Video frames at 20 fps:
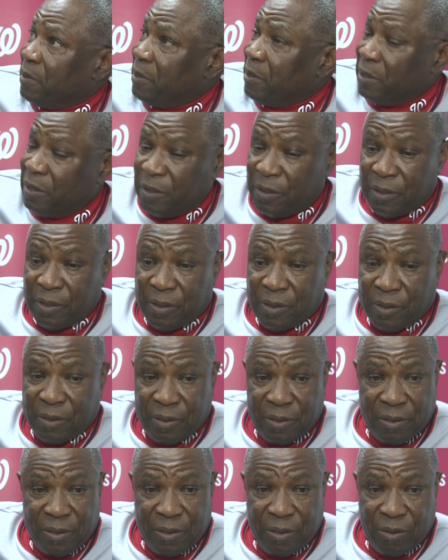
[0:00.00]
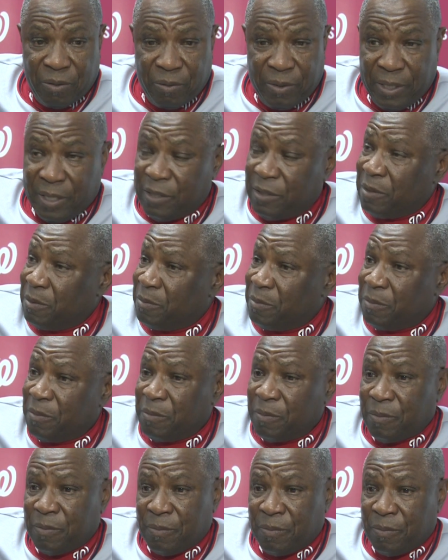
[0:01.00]
And, you know, we got
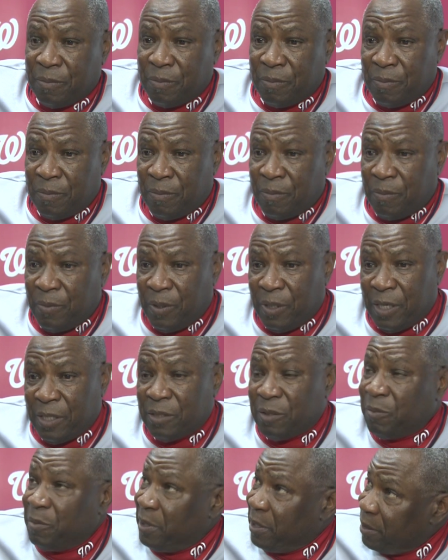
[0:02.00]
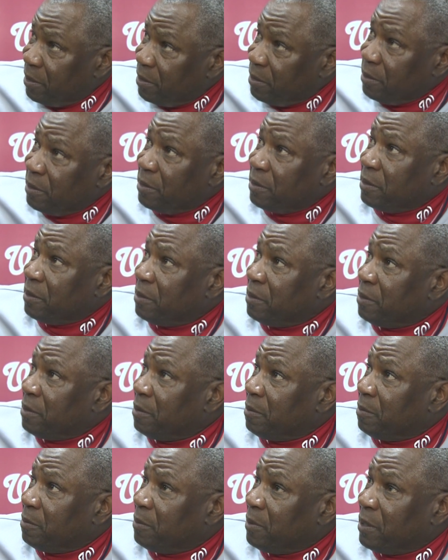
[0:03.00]
some hitting,
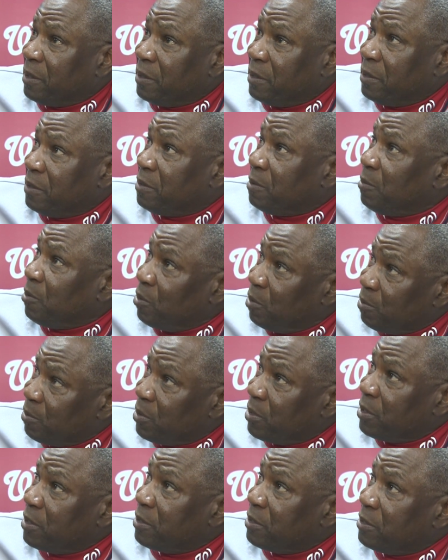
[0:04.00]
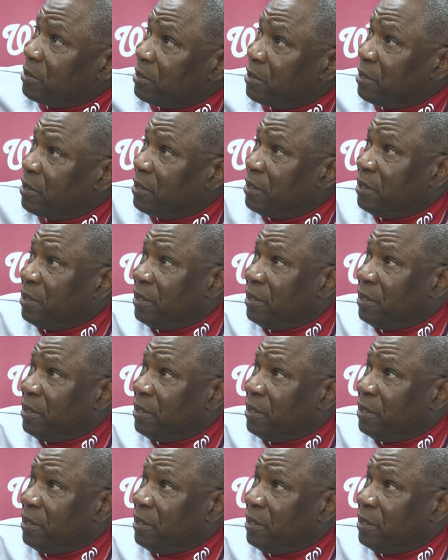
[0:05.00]
hit some home runs.